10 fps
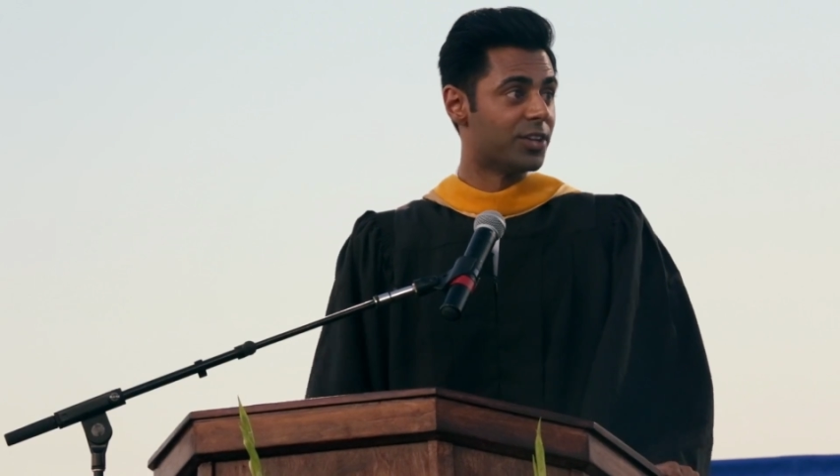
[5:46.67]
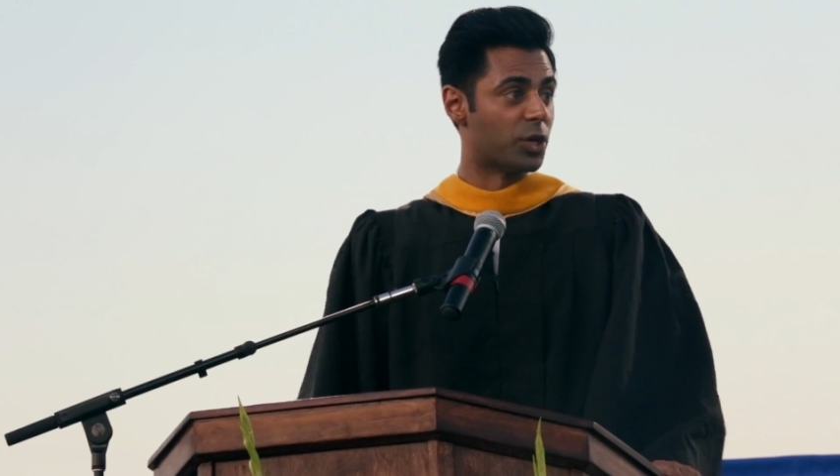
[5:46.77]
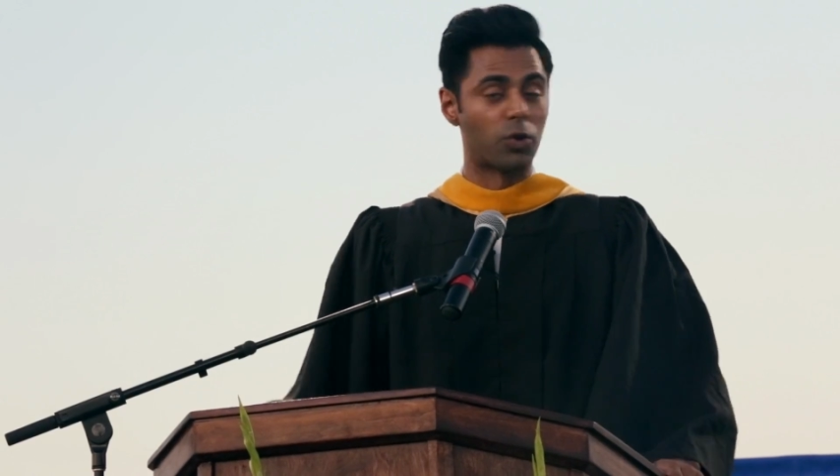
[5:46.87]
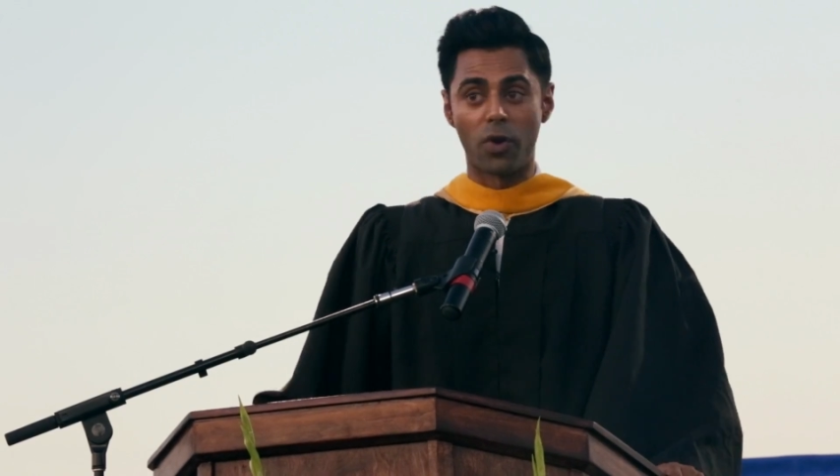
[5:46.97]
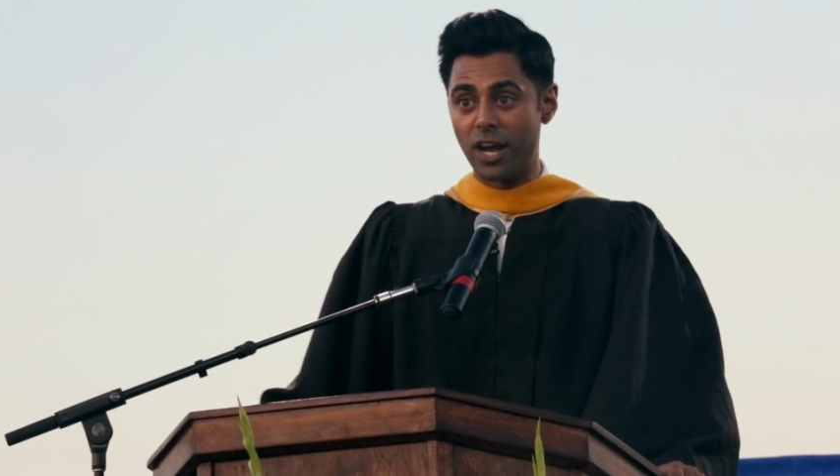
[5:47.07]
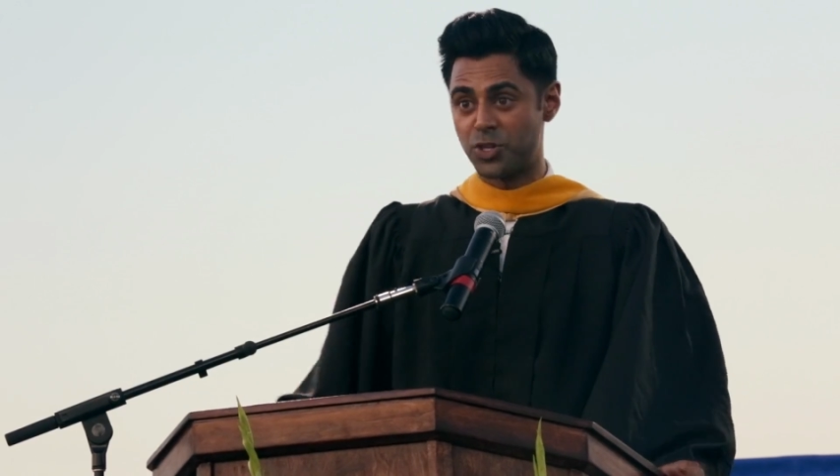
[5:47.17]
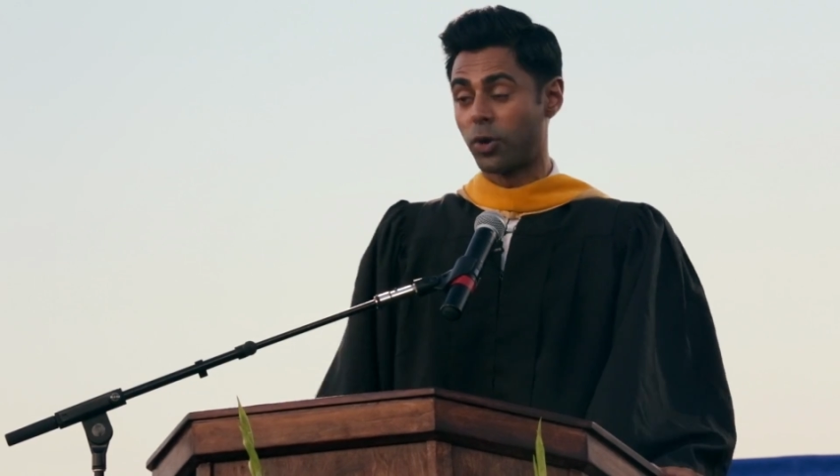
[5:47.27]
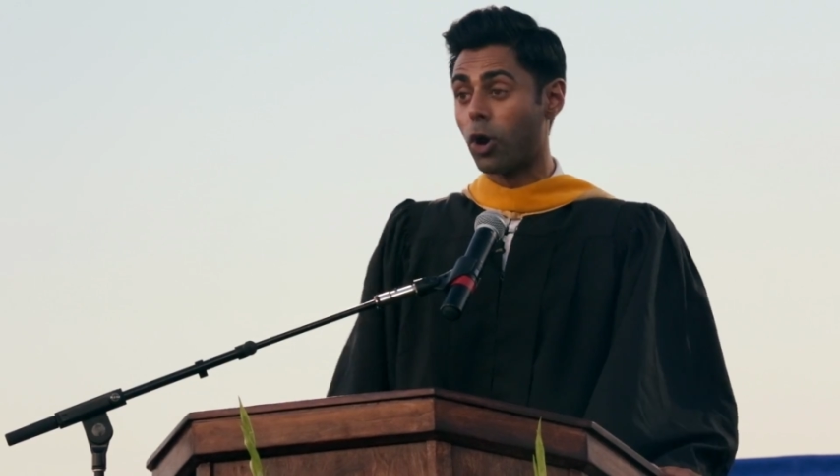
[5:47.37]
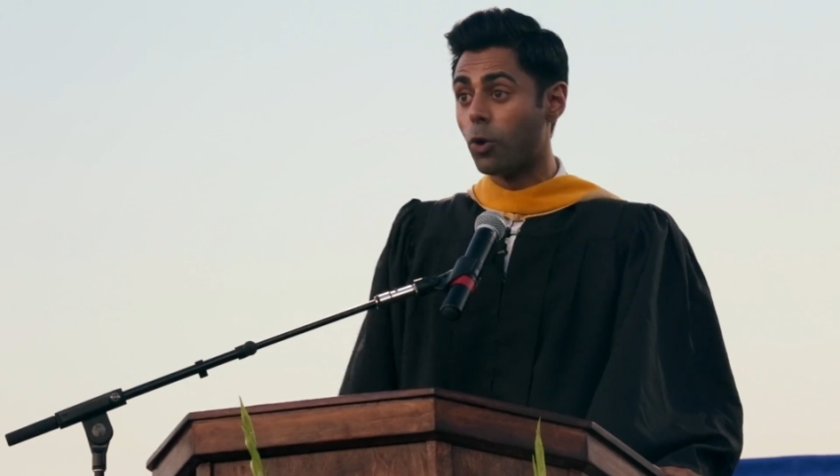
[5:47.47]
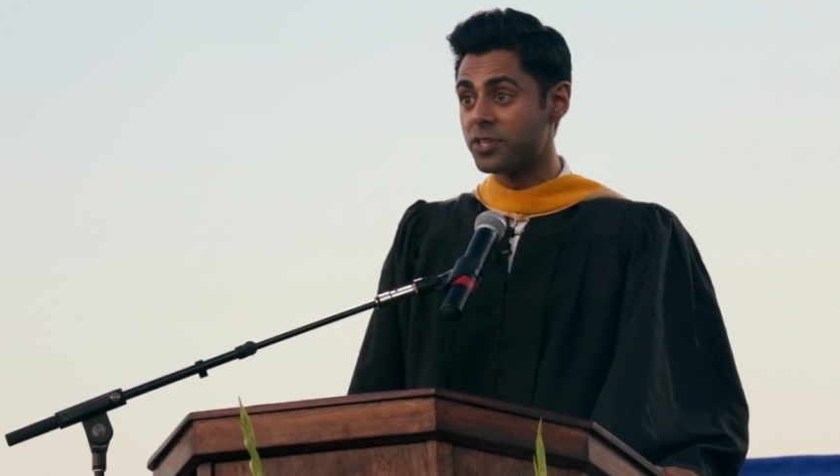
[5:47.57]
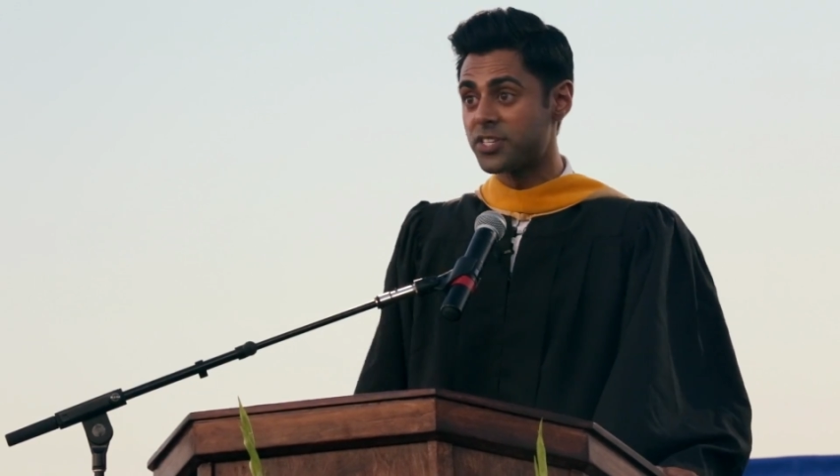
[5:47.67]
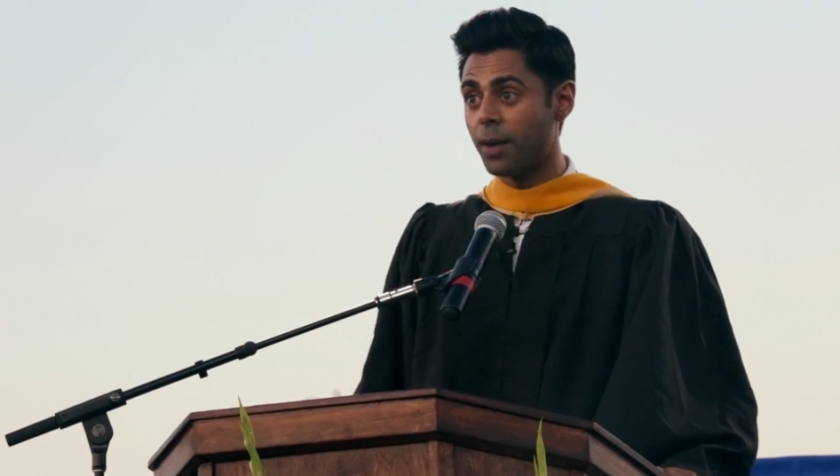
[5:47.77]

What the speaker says: the garage door opens